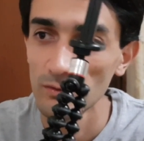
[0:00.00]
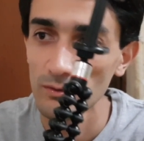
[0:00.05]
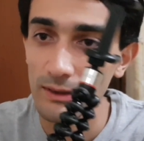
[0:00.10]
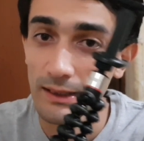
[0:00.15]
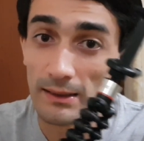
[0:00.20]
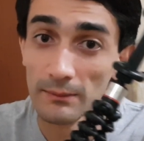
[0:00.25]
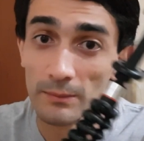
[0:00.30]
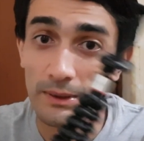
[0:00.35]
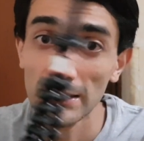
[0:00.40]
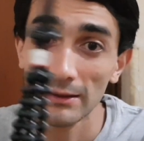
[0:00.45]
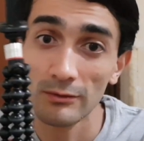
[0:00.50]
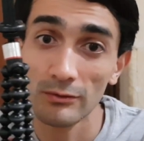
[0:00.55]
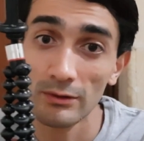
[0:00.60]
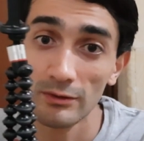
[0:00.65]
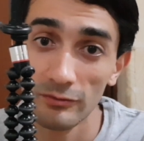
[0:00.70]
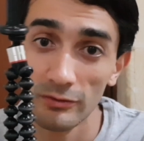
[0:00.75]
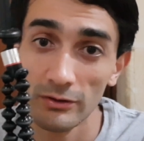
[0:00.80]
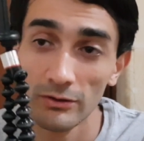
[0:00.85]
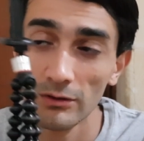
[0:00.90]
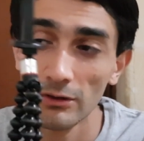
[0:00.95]
I made a
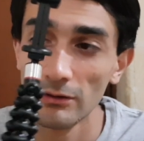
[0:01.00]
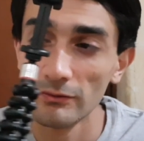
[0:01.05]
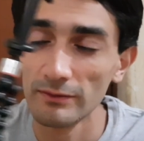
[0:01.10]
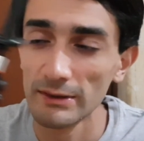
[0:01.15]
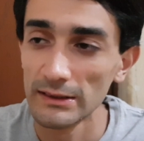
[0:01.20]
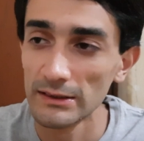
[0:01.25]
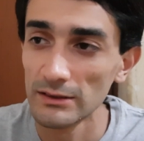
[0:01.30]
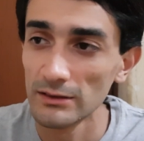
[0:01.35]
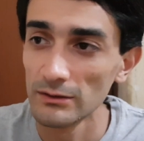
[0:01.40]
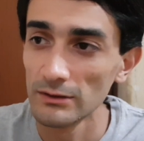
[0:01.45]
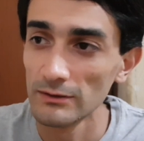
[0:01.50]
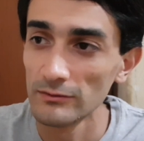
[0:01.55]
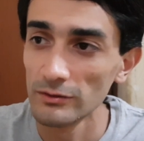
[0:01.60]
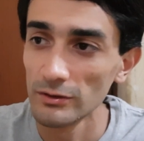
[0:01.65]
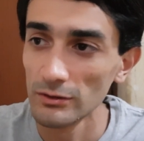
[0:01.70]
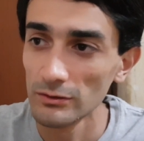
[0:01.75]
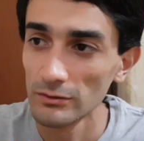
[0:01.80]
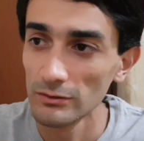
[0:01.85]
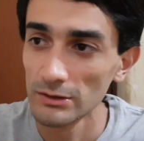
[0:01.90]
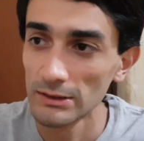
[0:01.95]
review of it, so if you
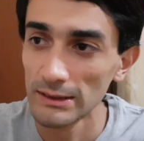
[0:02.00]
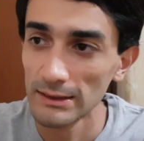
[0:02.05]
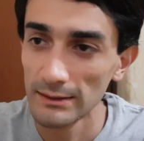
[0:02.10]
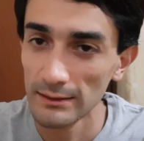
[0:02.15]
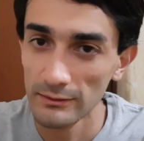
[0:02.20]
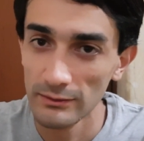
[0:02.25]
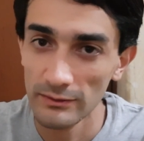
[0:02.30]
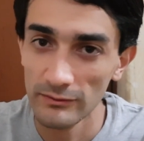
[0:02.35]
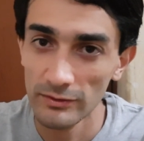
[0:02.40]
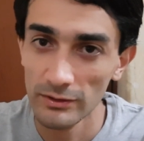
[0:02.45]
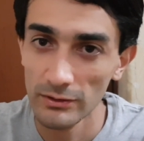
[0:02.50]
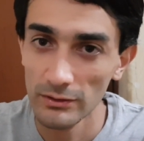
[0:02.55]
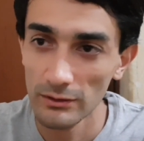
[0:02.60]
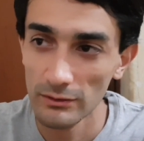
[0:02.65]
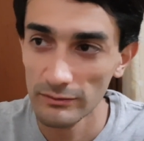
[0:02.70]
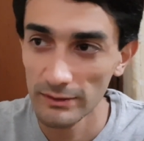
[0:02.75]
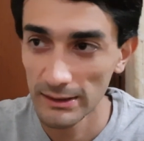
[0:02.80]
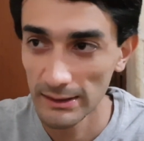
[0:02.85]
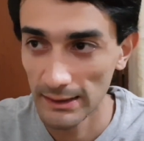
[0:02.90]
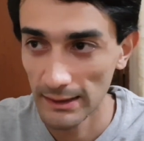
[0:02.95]
want to see the review of it,